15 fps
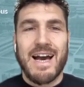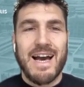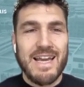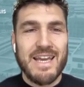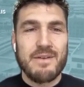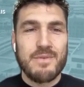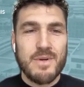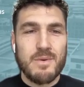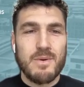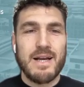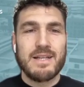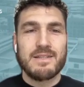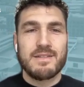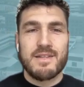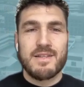Hi,
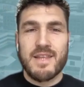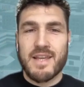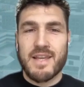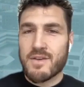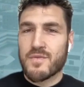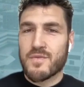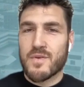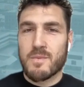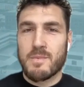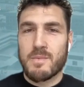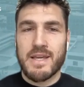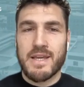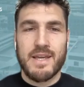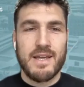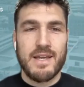everyone. Thank you for
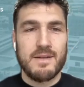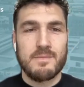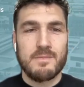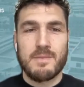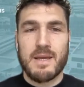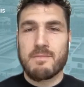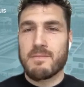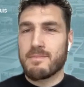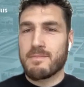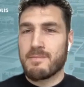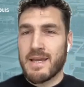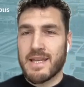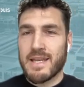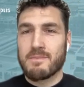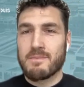being here. My,
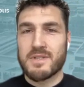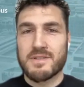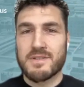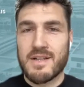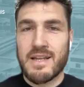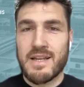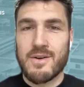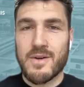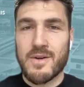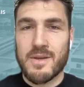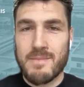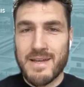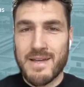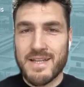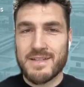my name is Leo
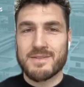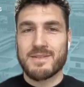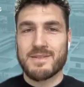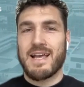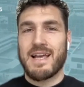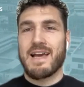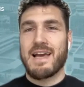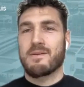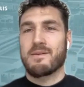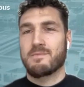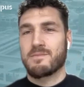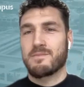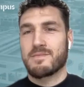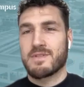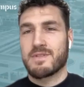Jimenez. I
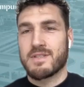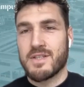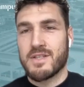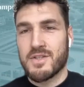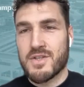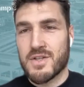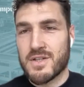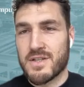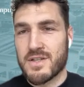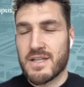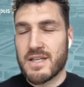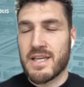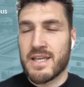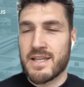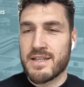am teacher
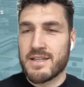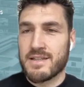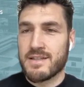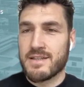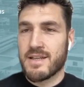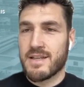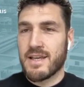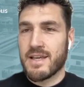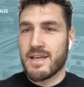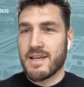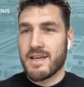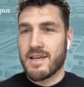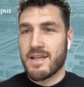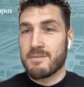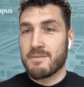in
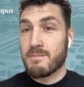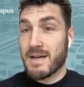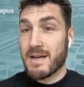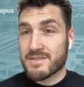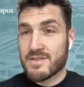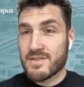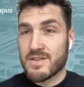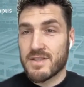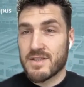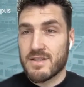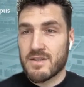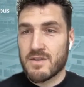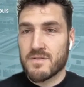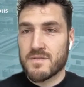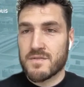uh, Master
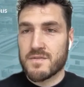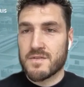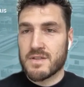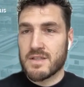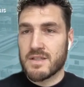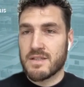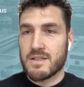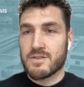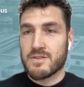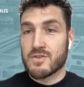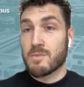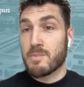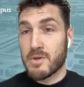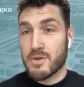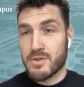of uh,
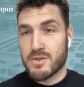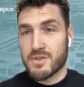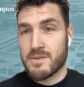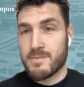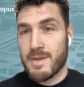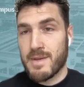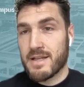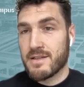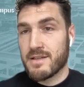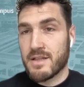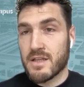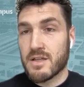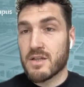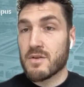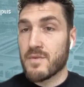Entrepreneurship and
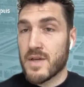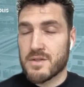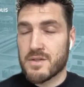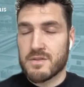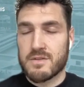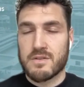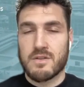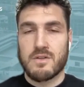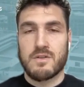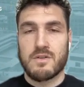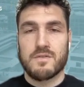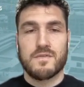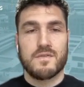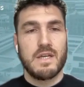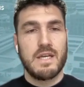Innovation of